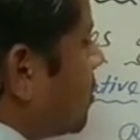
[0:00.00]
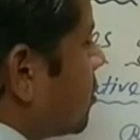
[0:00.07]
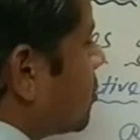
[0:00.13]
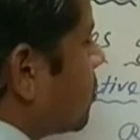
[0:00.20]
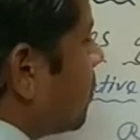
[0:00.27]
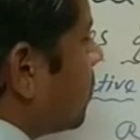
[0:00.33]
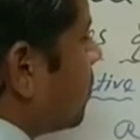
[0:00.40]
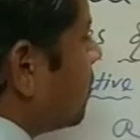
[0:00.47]

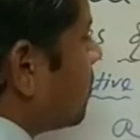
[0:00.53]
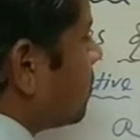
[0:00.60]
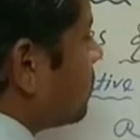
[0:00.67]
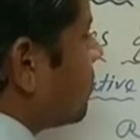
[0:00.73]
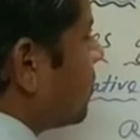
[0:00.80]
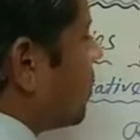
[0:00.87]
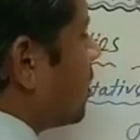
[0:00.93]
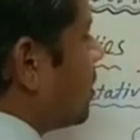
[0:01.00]
So
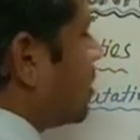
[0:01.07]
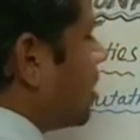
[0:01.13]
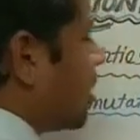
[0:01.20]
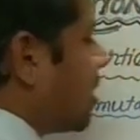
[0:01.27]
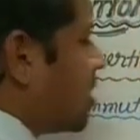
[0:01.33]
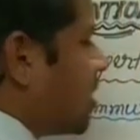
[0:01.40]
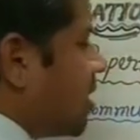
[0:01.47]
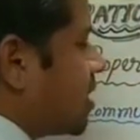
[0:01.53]
the
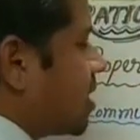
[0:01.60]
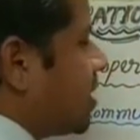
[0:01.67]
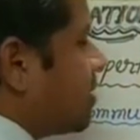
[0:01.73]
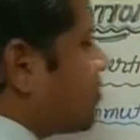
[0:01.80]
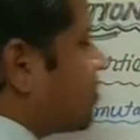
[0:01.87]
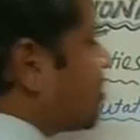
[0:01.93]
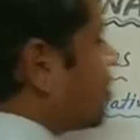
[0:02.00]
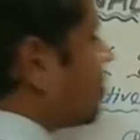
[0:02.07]
result
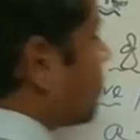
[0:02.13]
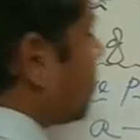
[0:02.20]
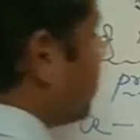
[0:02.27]
gives